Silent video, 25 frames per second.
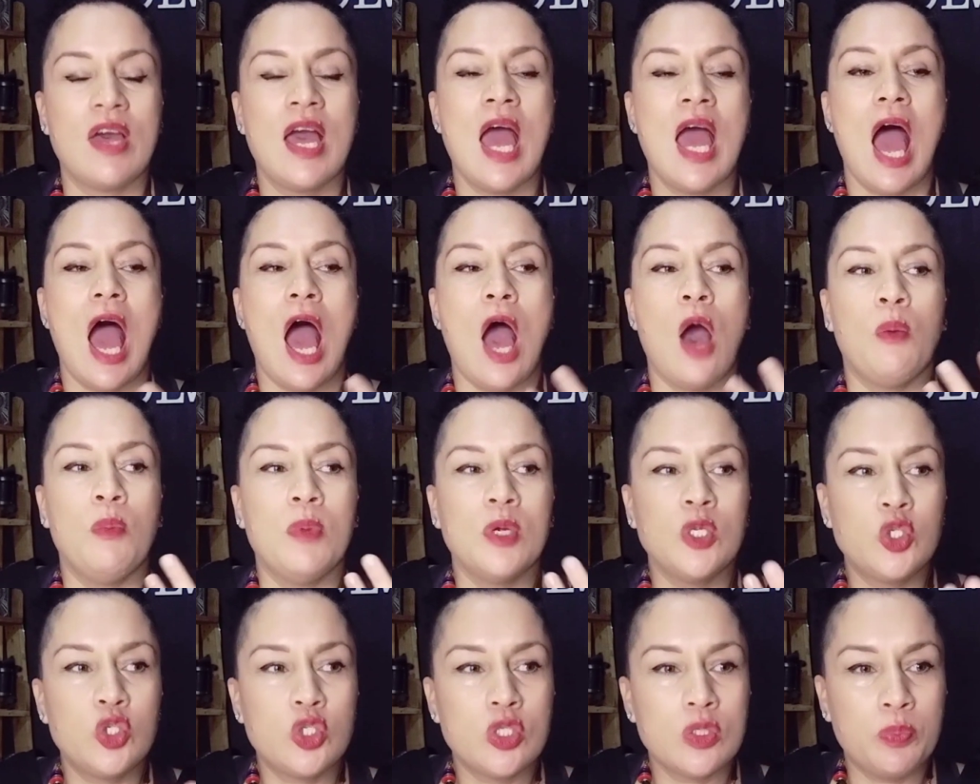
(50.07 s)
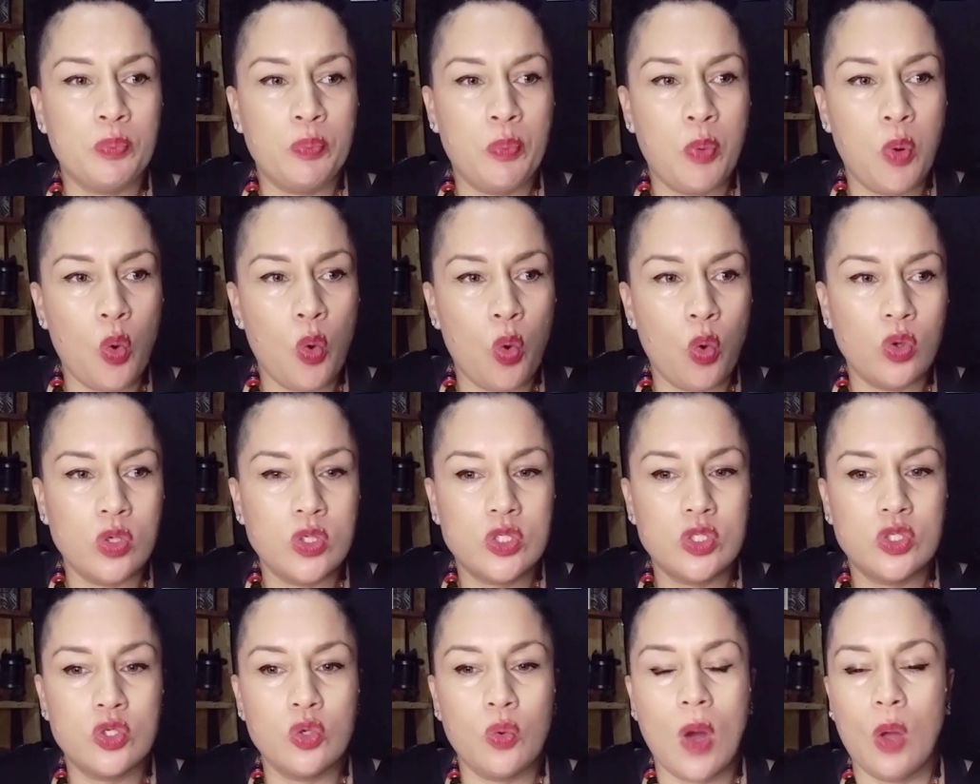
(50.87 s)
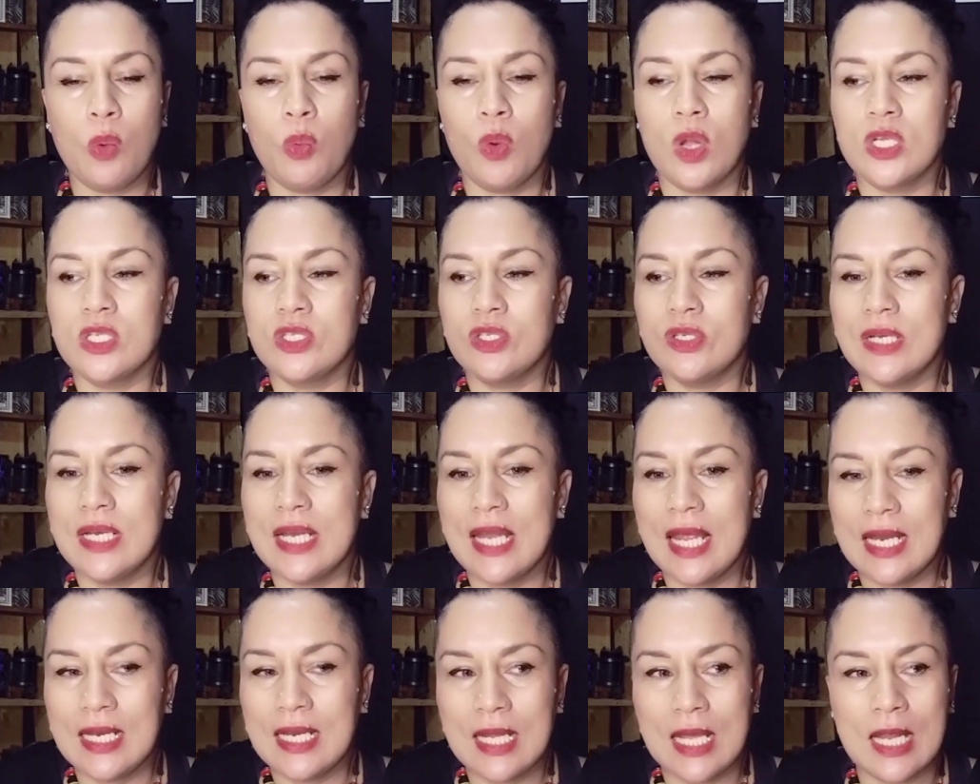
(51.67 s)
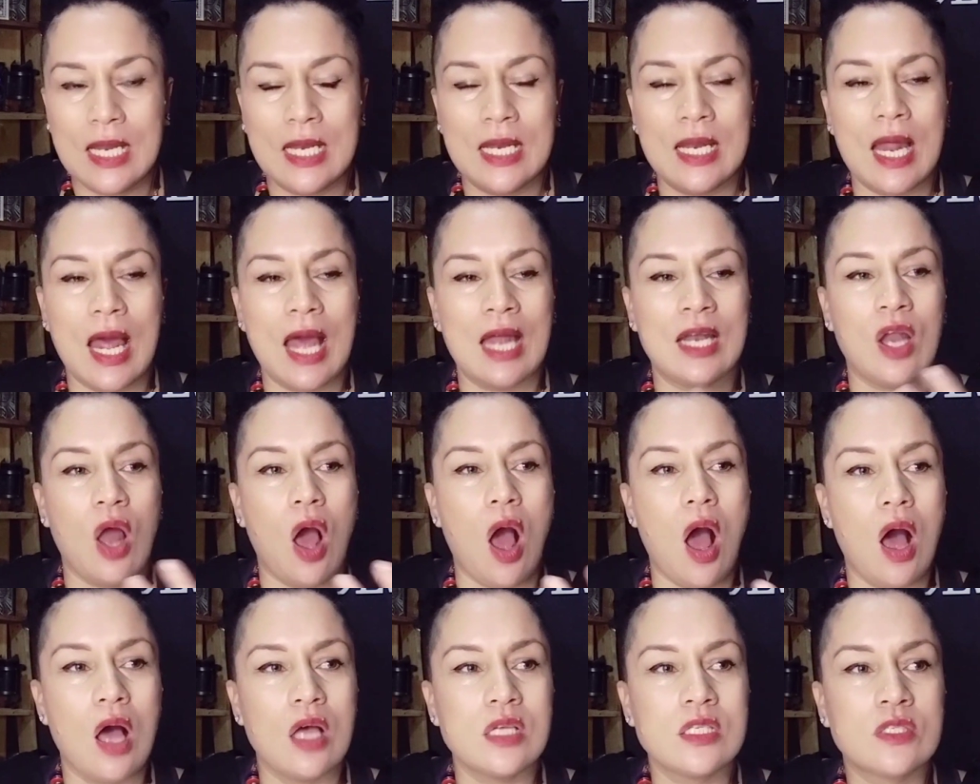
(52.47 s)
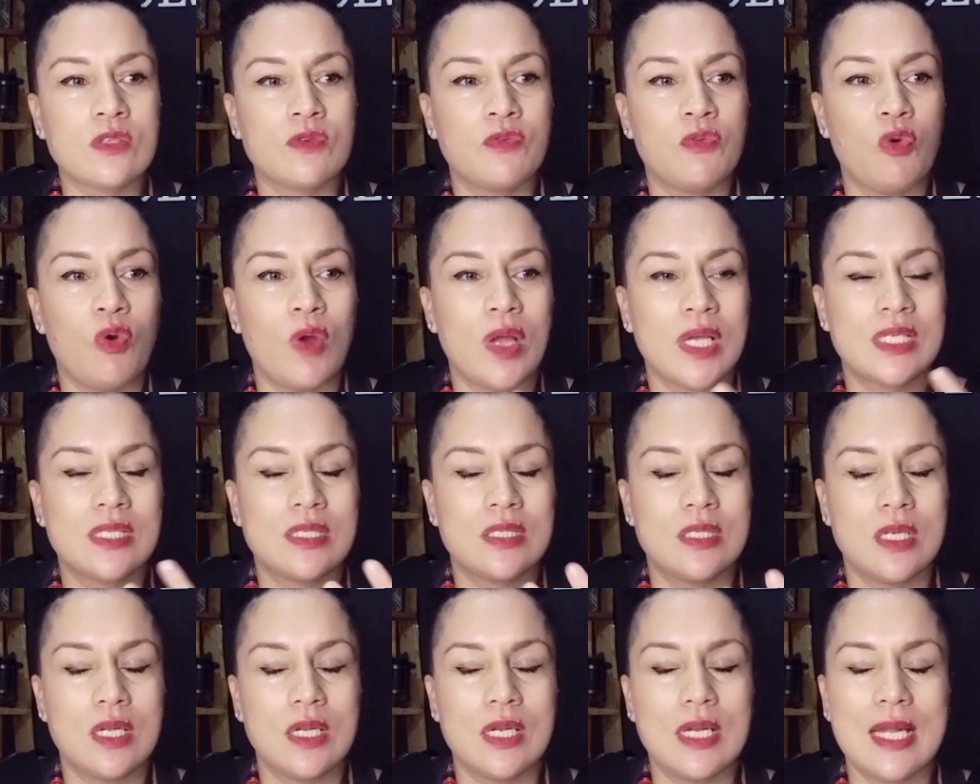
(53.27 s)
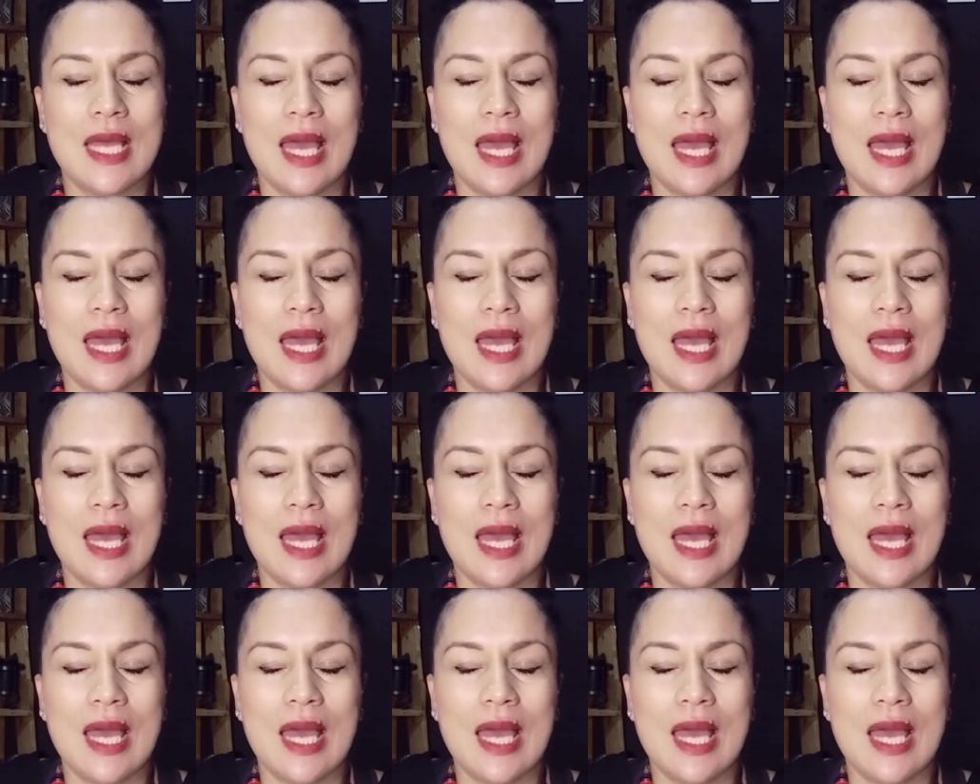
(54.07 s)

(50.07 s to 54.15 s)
How much support do I want to let in and ask for externally?